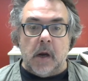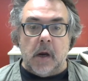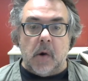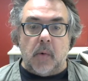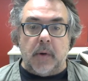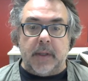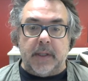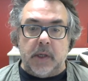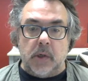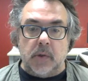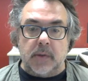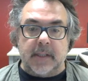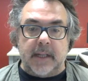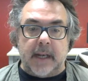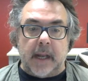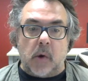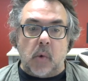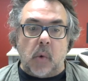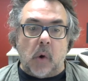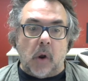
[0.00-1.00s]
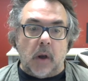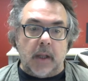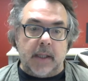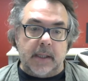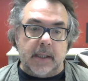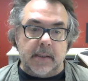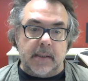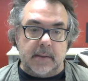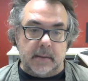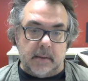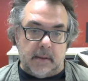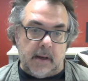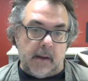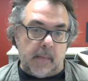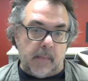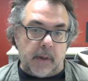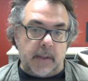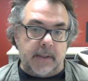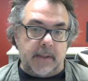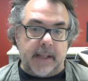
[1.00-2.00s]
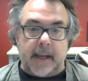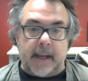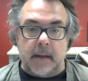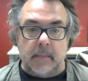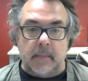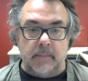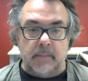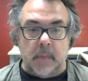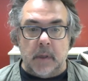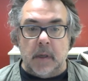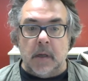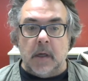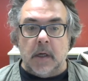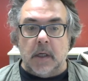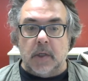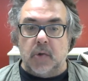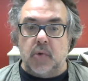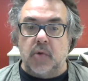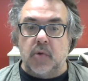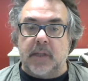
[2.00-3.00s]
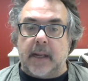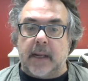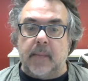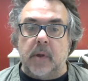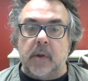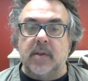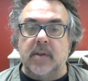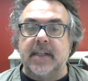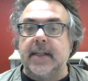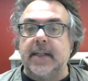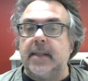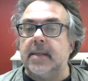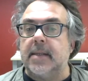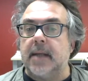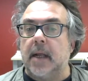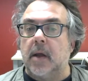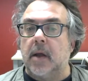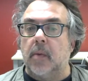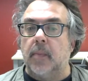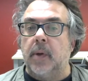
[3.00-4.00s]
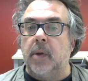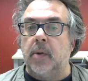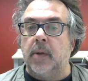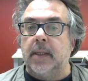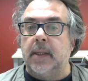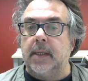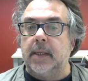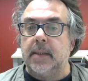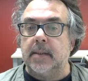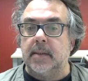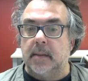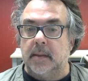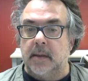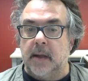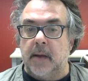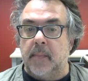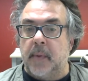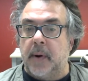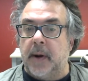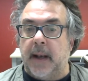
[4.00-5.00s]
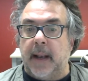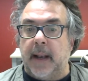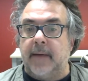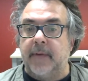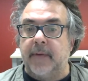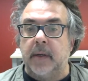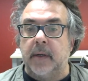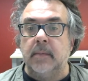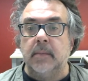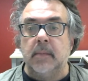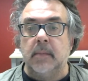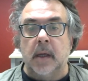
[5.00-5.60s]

reduced inequalities, number 10, sustainable cities and communities, number 11,